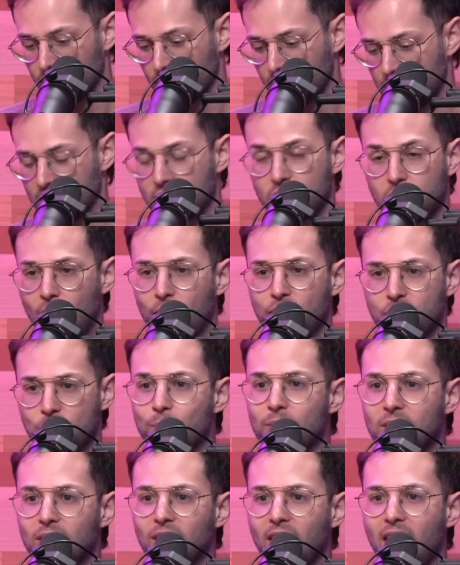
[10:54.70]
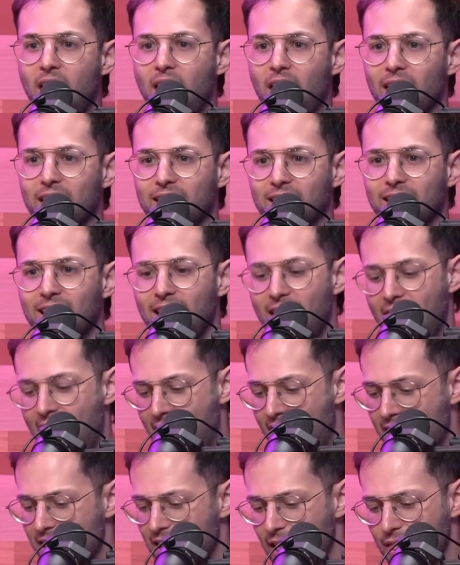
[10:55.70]
It's Tough to Be a God,
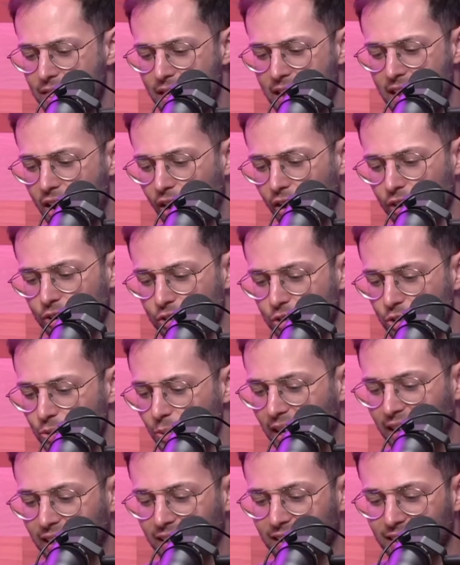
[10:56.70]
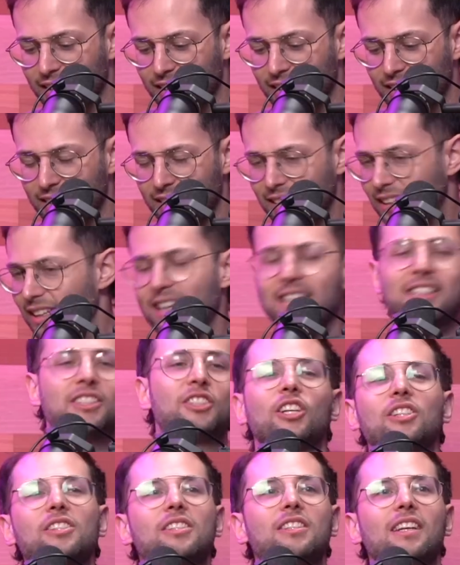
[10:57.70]
and they are doing it.
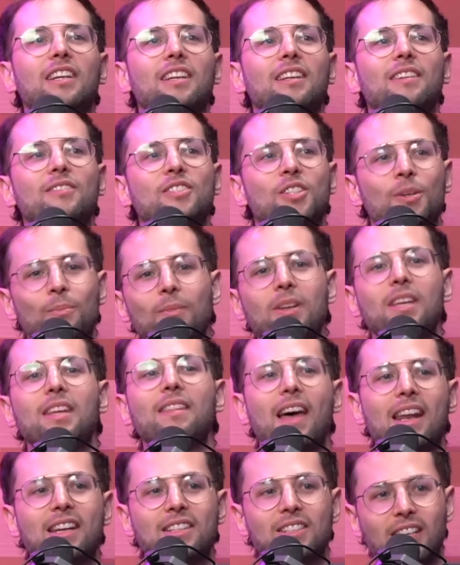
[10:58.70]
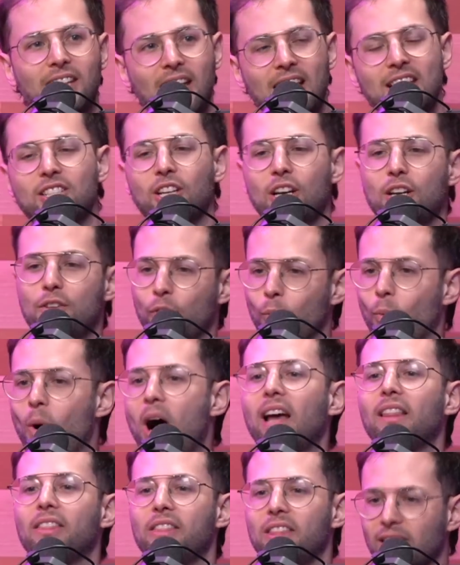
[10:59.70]
Just to me, that is a case study for
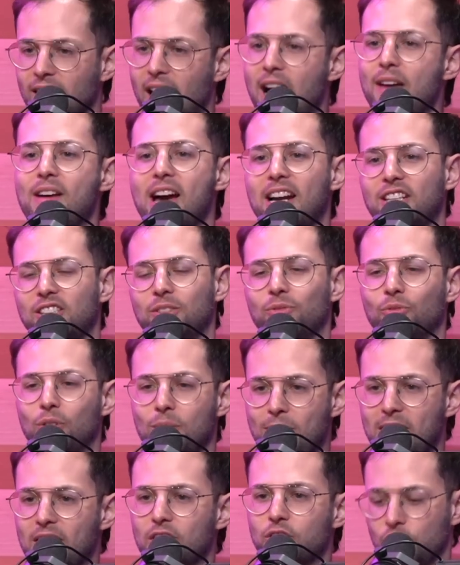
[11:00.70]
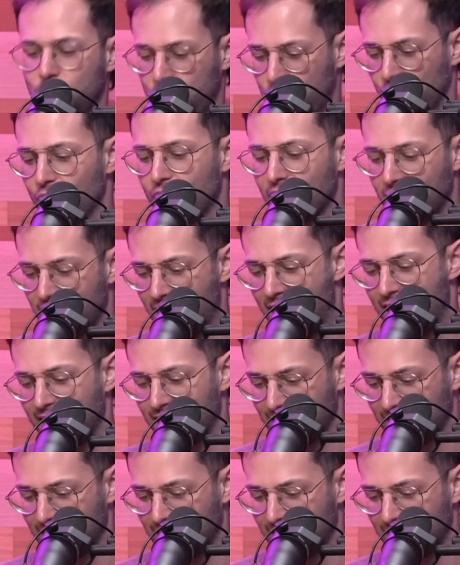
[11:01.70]
why the live action remakes should not